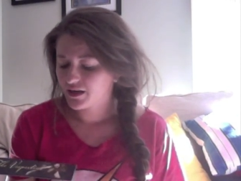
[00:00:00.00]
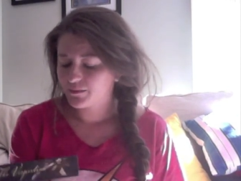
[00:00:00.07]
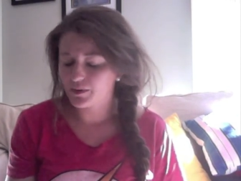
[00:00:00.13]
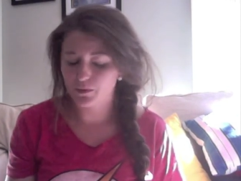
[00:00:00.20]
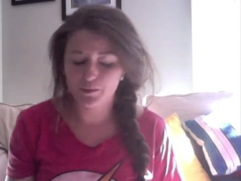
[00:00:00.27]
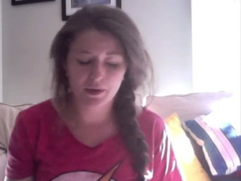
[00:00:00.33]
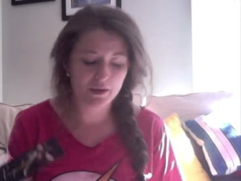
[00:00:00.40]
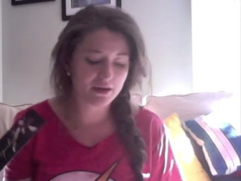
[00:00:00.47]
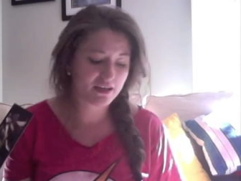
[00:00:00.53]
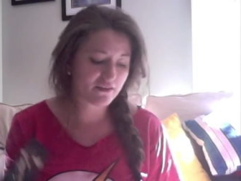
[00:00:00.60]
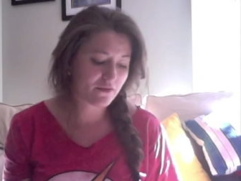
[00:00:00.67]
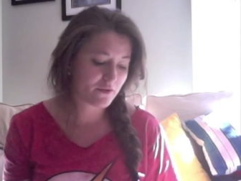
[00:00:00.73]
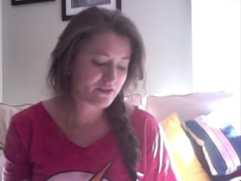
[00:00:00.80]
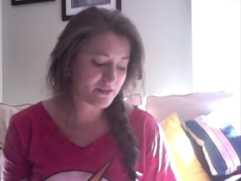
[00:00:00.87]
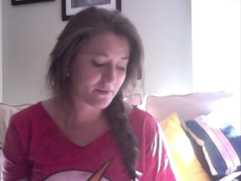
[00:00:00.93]
but we'll probably
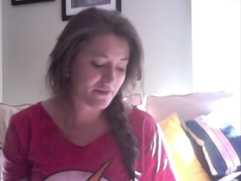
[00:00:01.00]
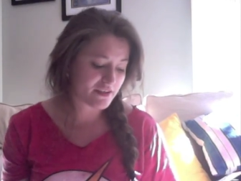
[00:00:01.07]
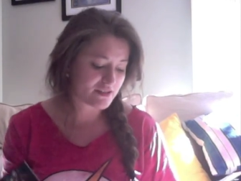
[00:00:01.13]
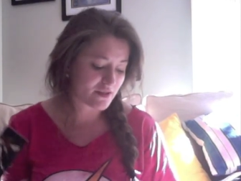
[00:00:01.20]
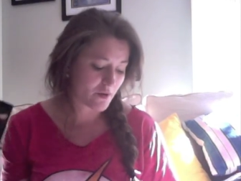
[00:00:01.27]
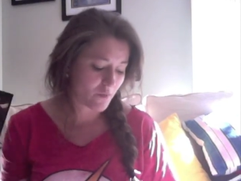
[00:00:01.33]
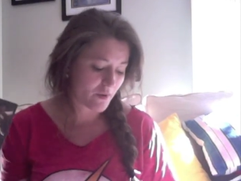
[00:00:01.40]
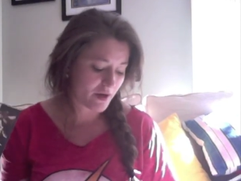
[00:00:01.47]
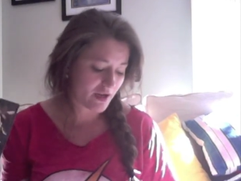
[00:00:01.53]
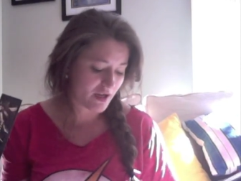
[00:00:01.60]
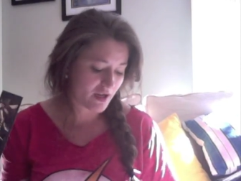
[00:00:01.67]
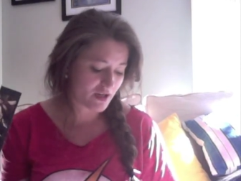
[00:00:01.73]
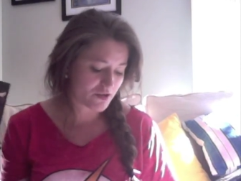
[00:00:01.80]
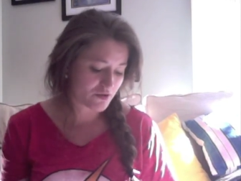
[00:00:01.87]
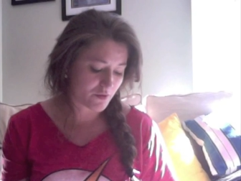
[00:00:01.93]
give some of this
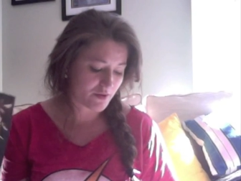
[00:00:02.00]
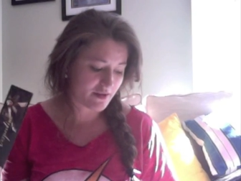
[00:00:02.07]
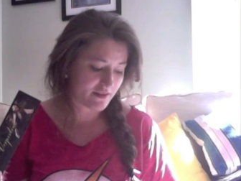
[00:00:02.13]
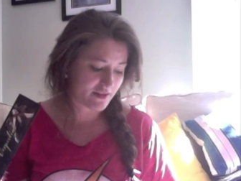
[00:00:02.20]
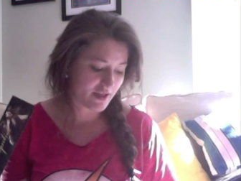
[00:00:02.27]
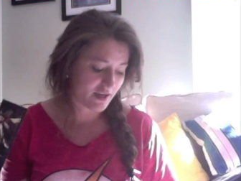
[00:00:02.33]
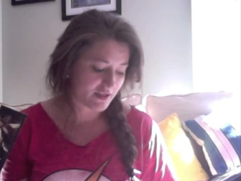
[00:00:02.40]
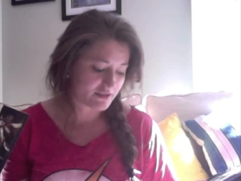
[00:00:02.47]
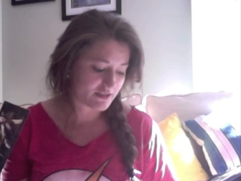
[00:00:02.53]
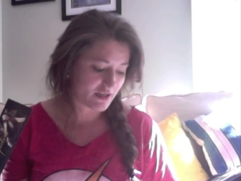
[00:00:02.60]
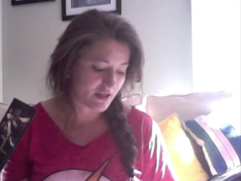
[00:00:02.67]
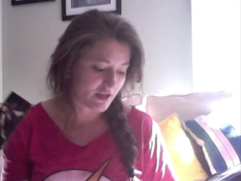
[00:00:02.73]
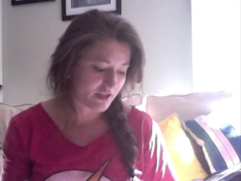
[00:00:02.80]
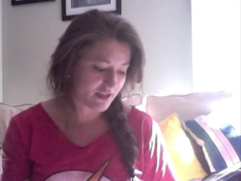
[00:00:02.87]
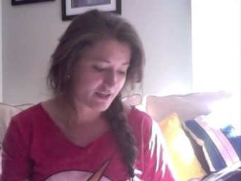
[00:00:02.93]
away during that.
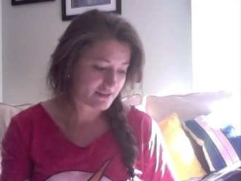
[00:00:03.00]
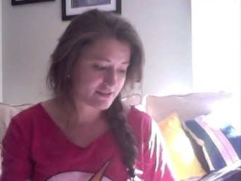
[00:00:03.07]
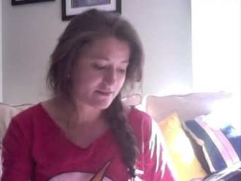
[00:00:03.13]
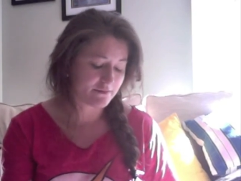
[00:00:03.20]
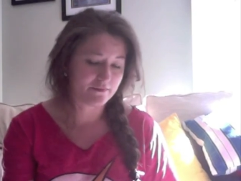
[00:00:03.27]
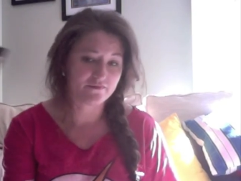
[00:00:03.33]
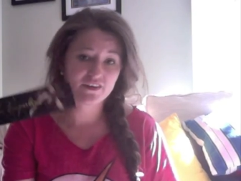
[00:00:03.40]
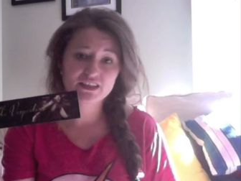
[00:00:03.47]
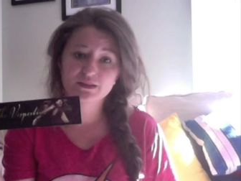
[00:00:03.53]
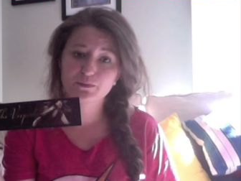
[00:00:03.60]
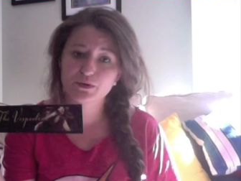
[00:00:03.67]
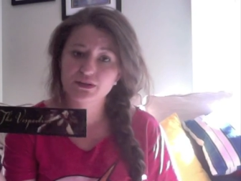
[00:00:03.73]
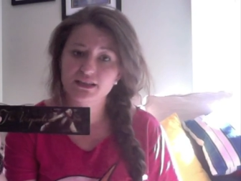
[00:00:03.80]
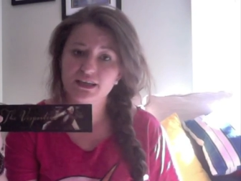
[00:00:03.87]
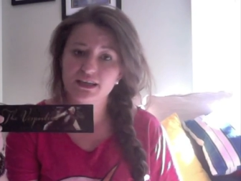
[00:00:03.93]
I got some
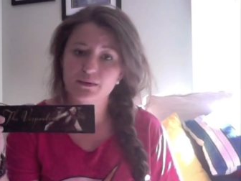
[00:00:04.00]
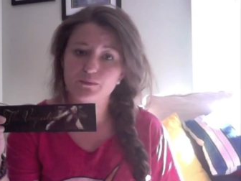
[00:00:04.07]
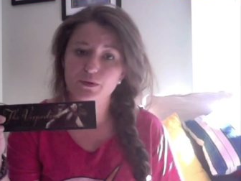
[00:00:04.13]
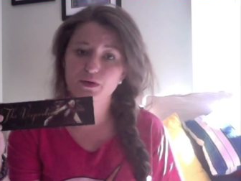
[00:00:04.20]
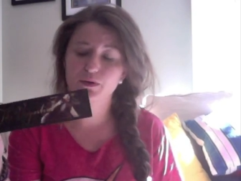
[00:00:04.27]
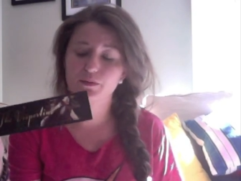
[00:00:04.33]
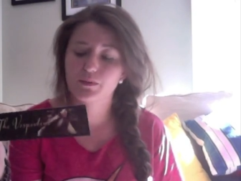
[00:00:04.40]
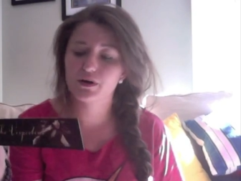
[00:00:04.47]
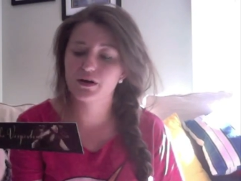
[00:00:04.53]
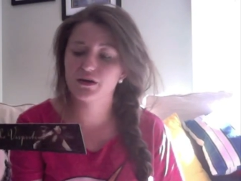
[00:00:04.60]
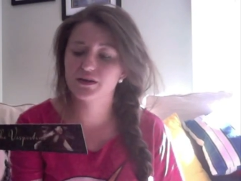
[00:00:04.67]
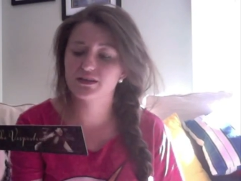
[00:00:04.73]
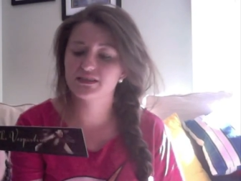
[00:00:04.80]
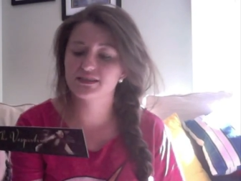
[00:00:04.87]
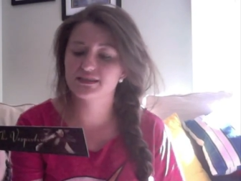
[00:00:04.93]
Vespertine
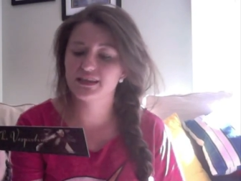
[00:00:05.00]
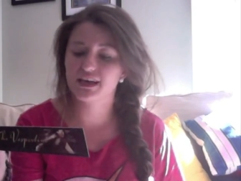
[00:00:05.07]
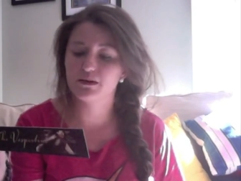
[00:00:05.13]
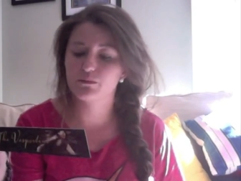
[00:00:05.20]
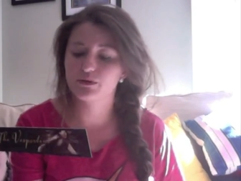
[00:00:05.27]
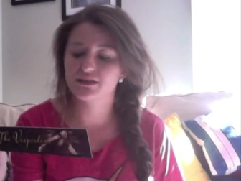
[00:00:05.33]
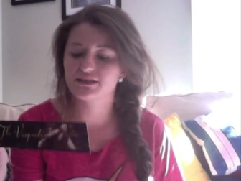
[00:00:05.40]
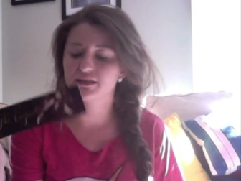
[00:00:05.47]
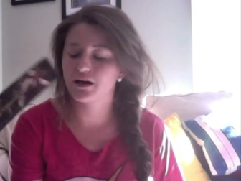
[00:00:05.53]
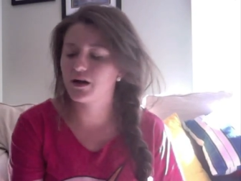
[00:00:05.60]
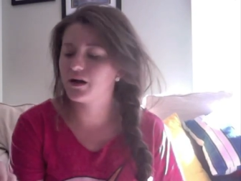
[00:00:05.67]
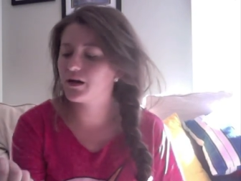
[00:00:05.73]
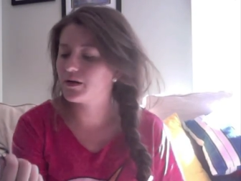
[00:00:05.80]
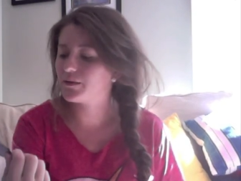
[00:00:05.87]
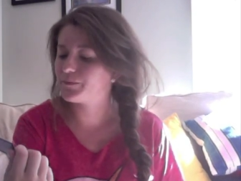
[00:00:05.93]
bookmarks that was
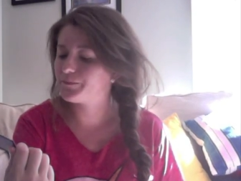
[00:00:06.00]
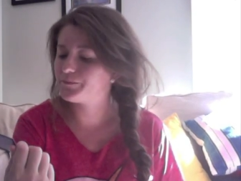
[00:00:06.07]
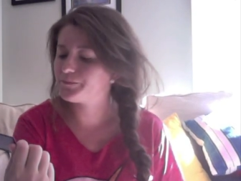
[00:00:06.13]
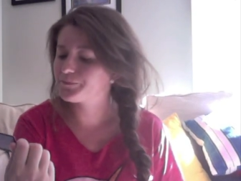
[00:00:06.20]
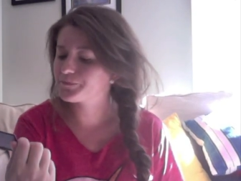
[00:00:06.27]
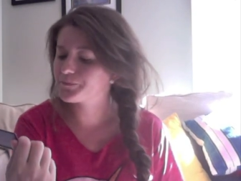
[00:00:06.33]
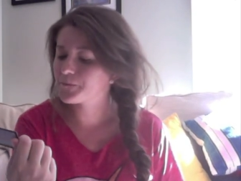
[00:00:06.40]
um,